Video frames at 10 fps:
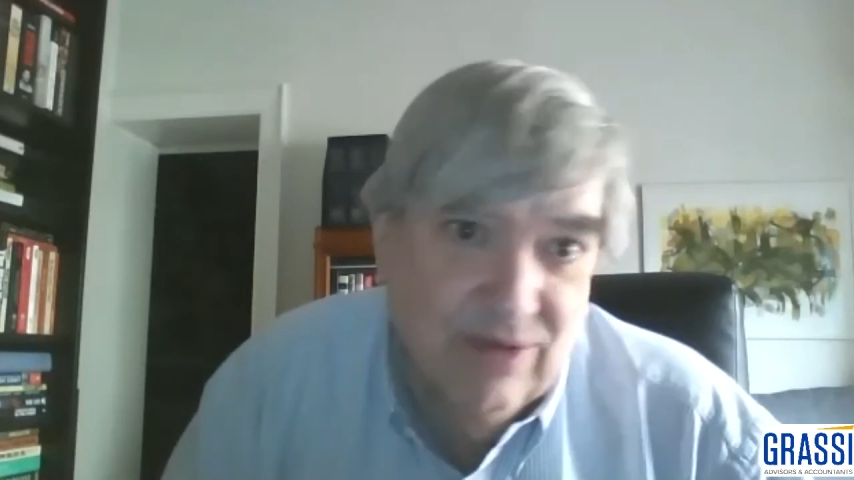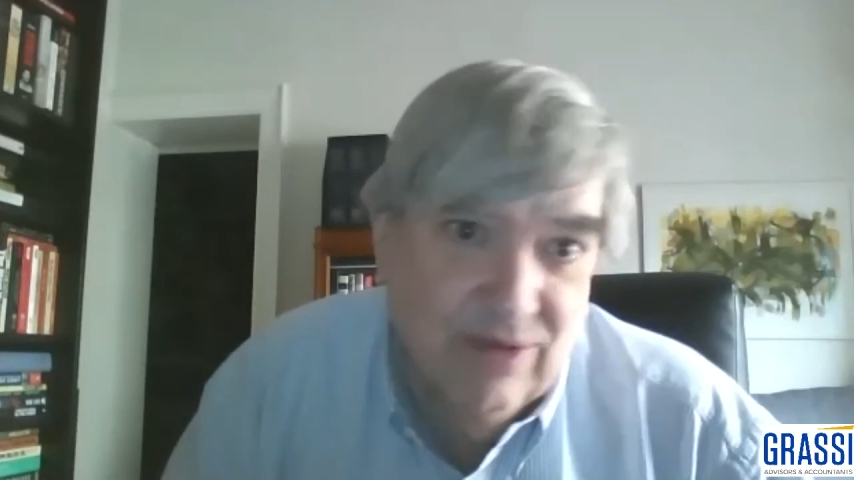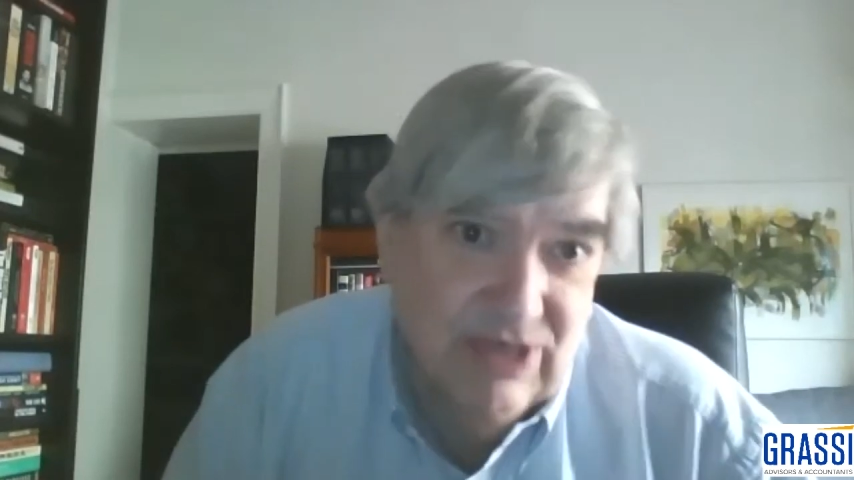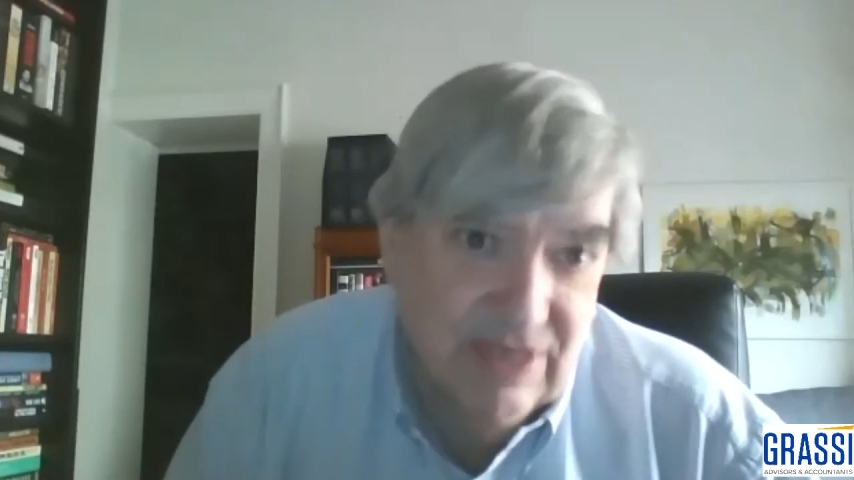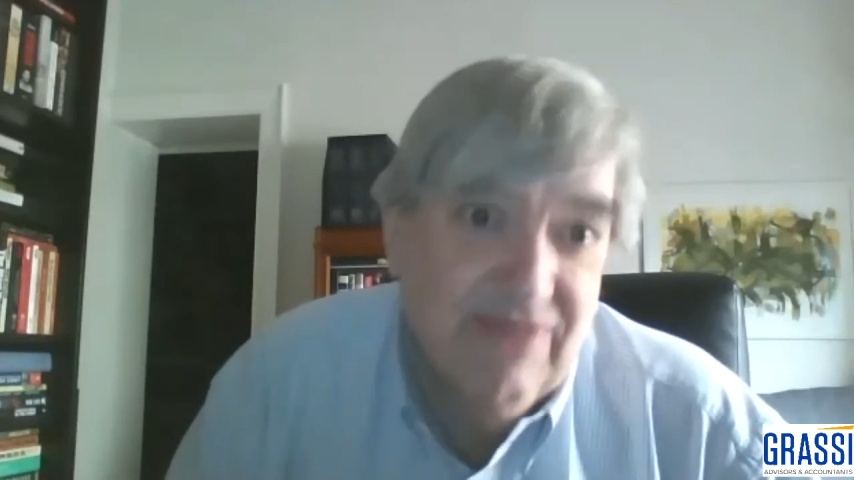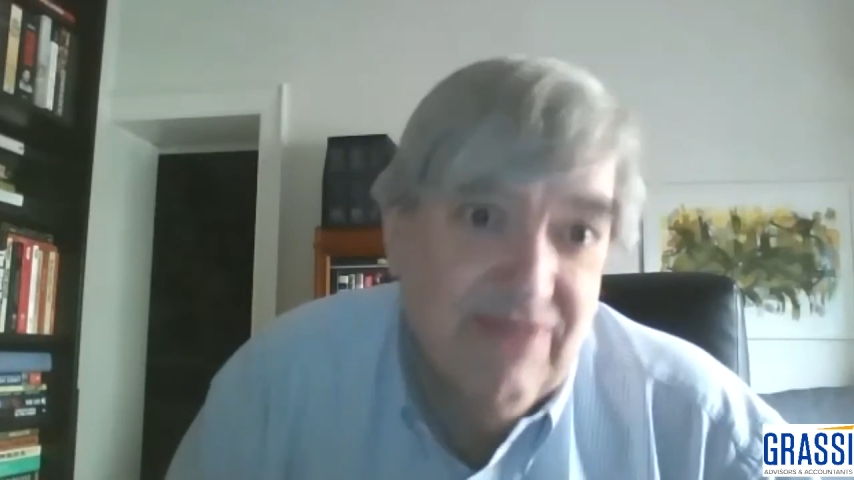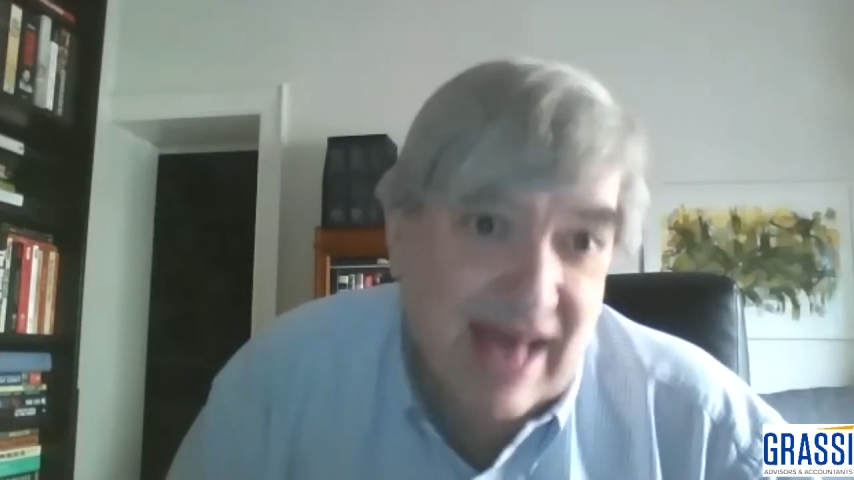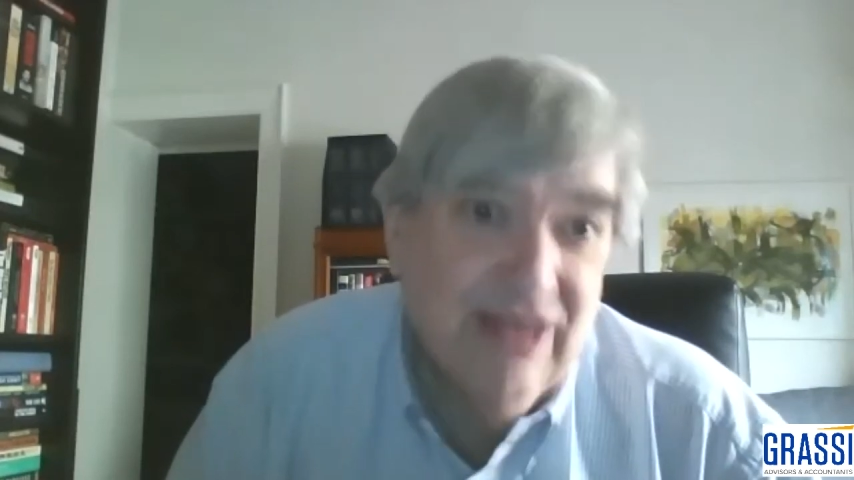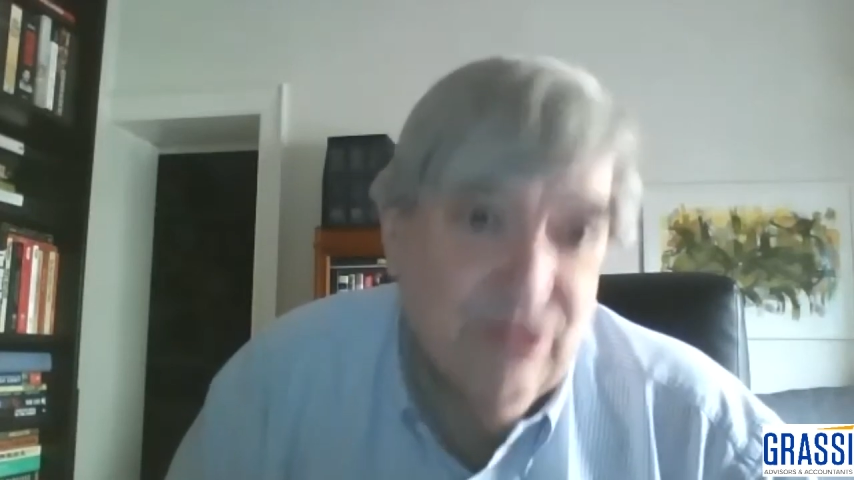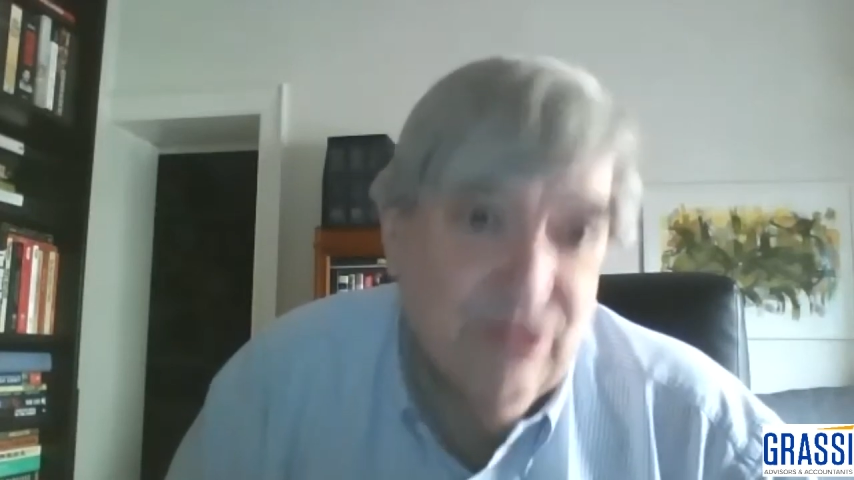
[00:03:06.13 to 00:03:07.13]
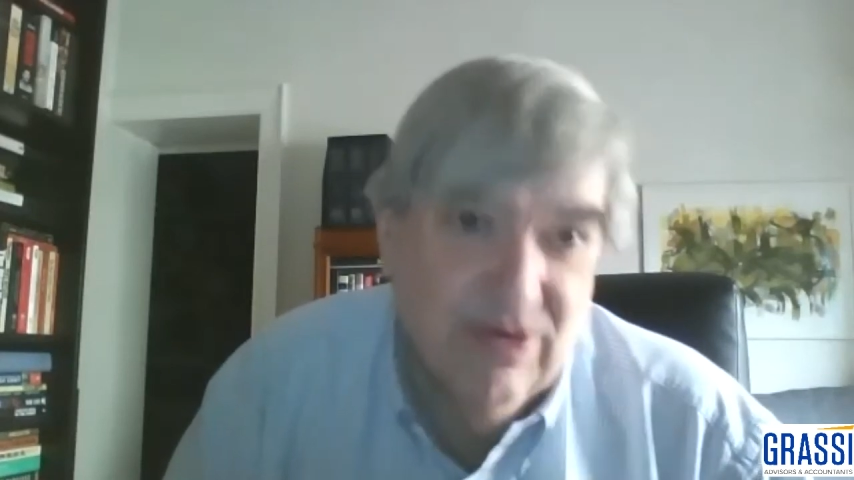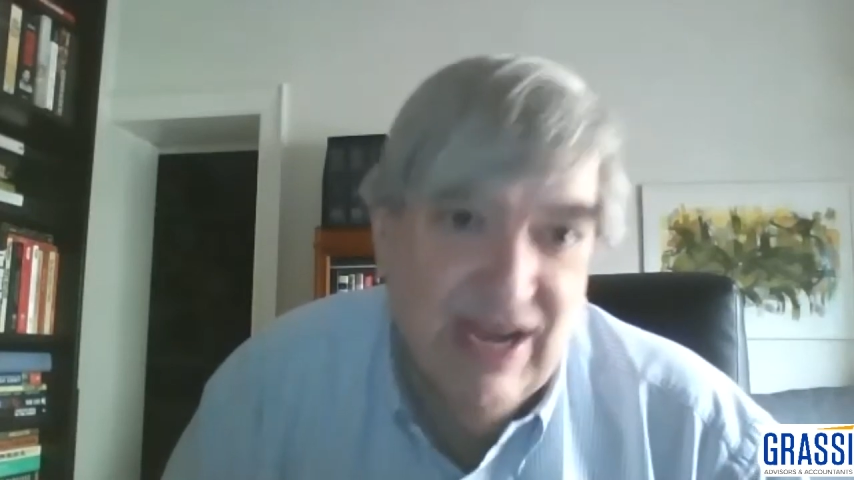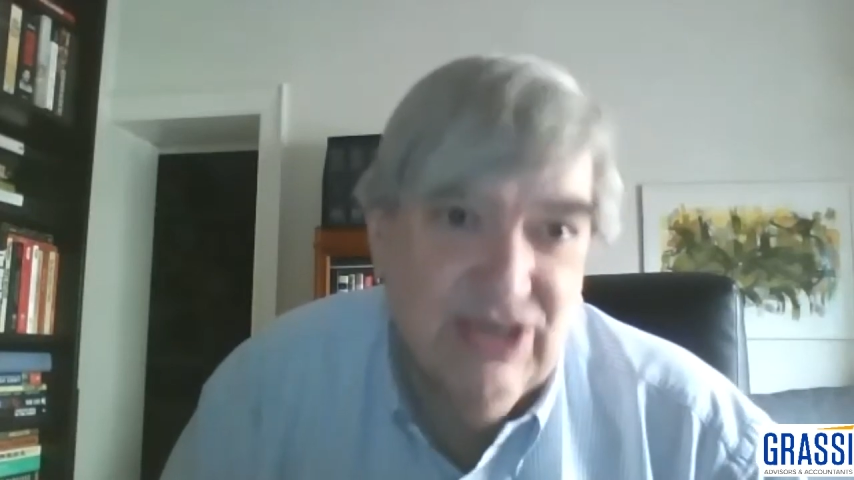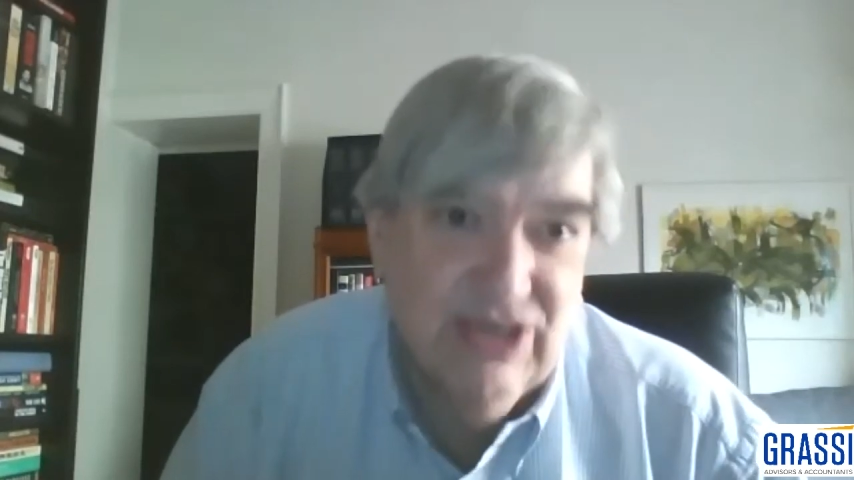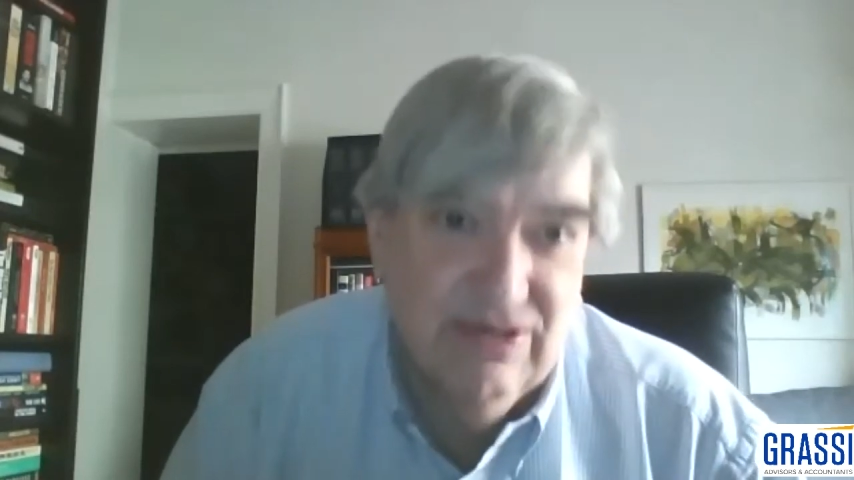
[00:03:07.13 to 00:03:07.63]
which is a value
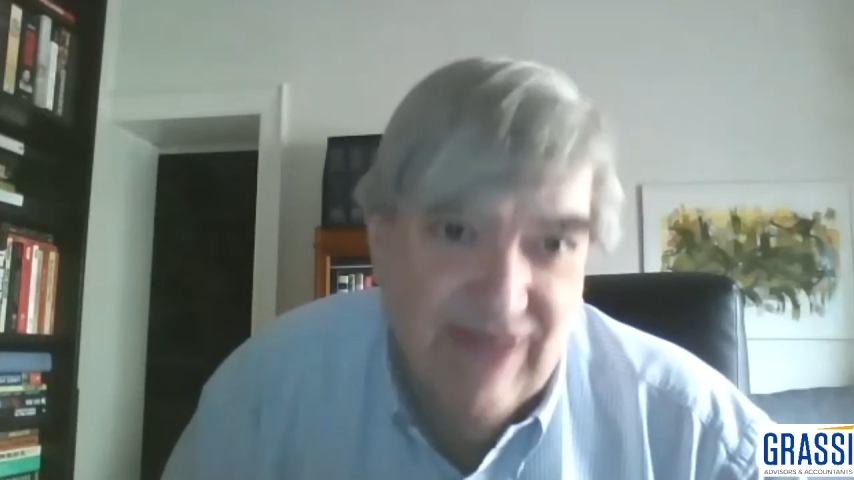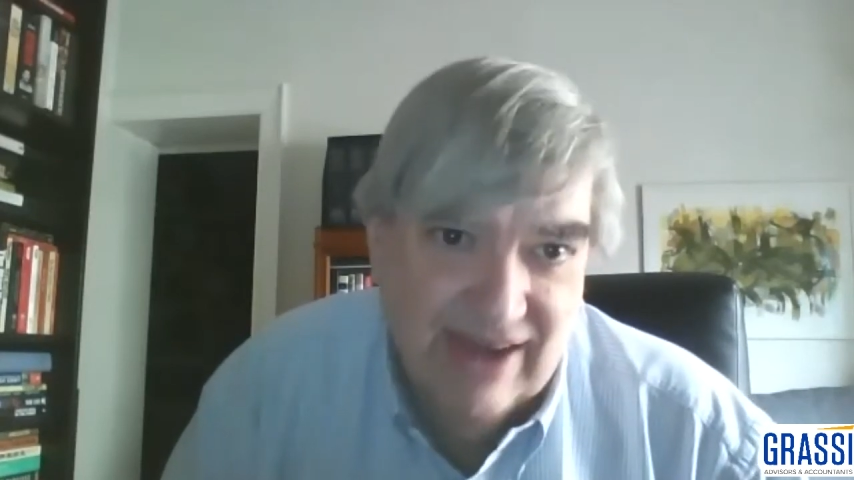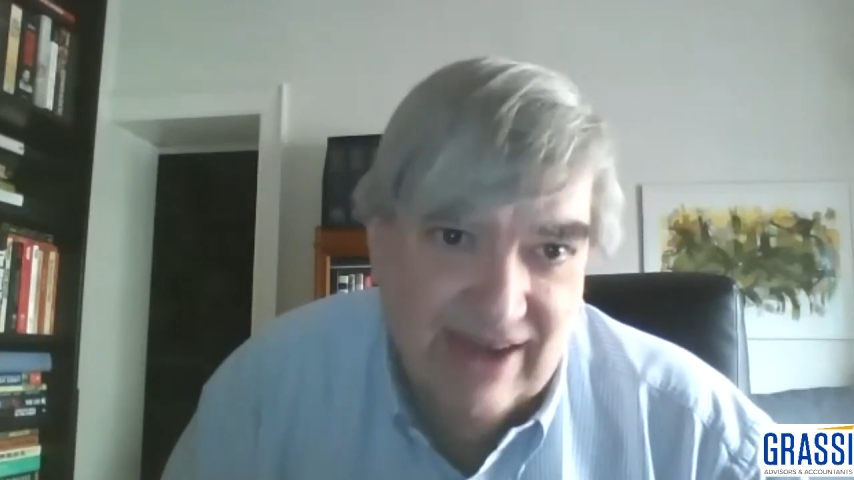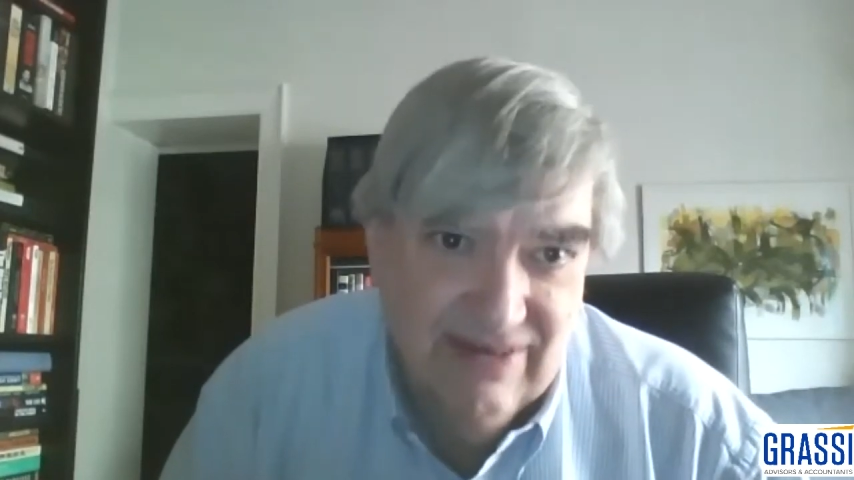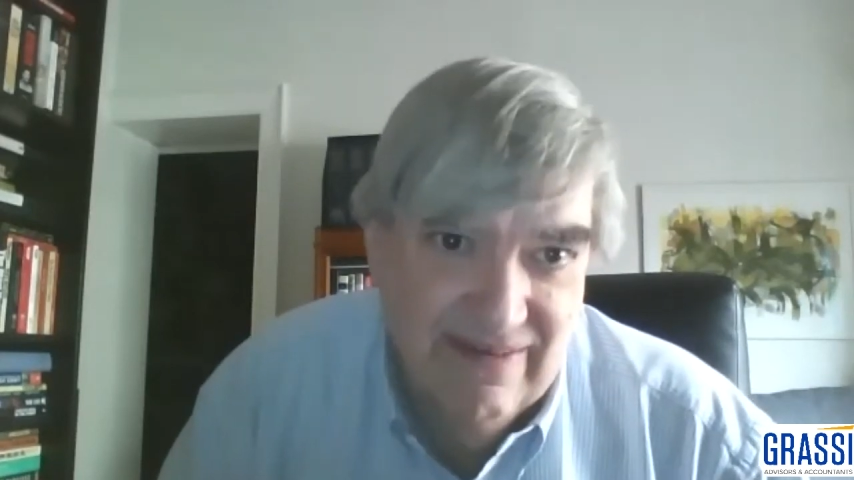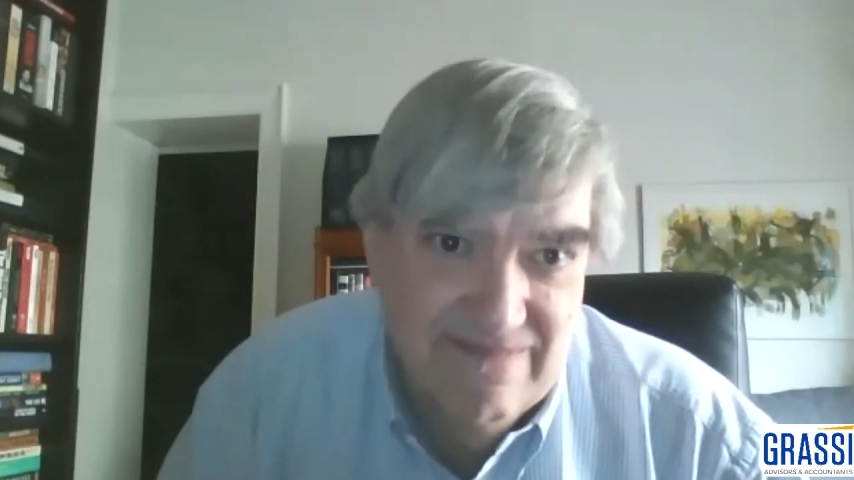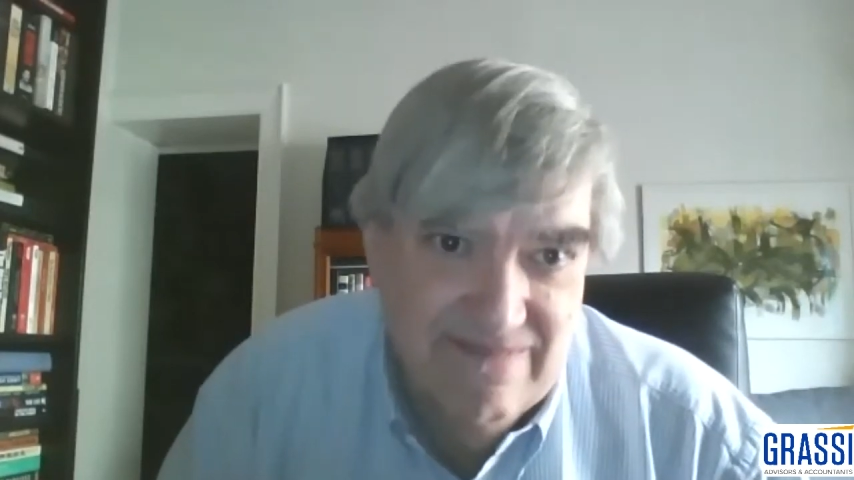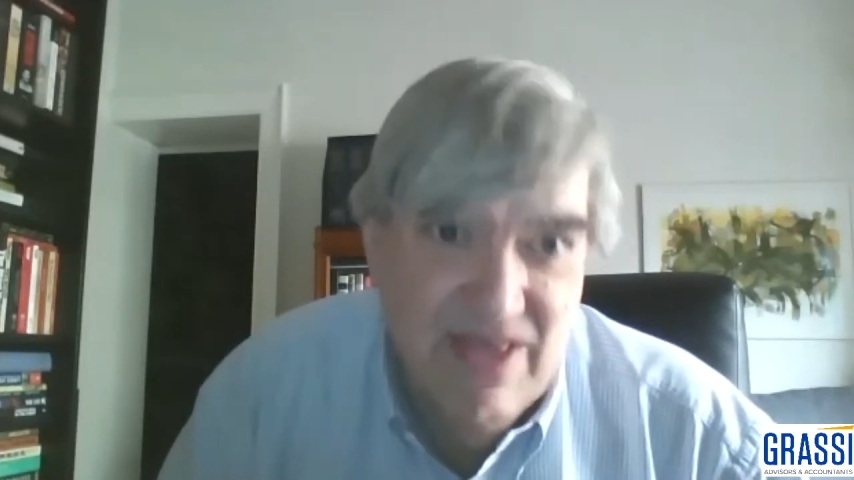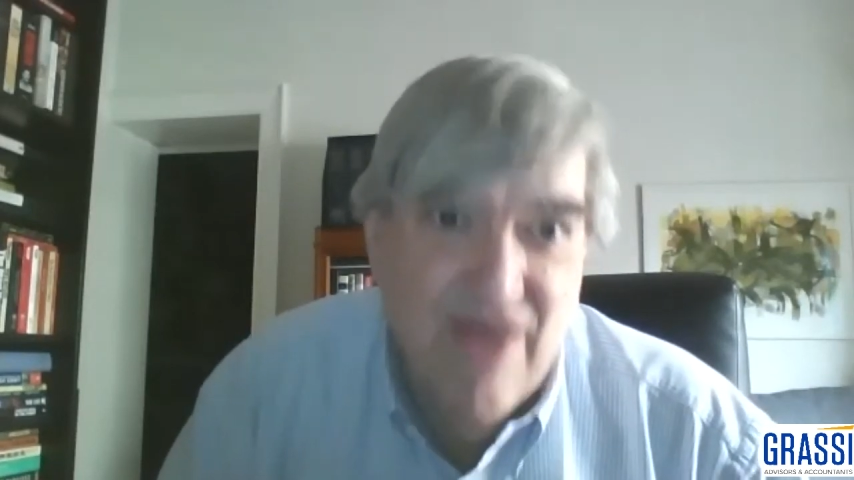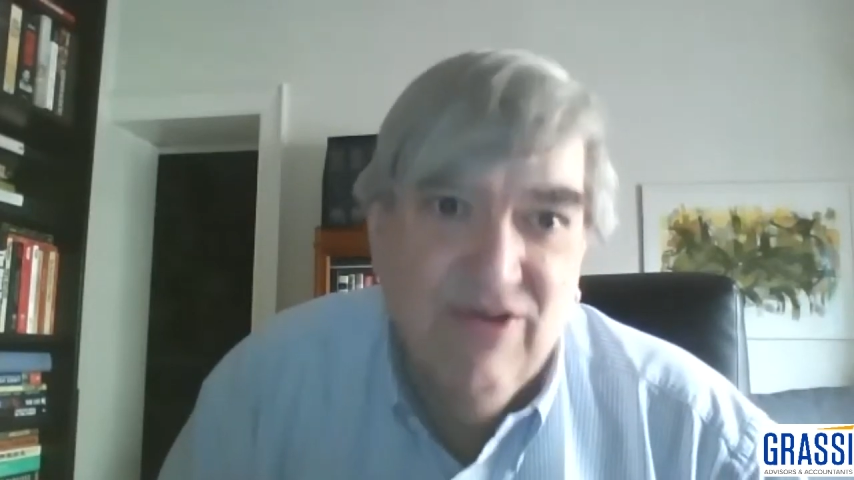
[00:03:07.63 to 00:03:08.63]
creation factor.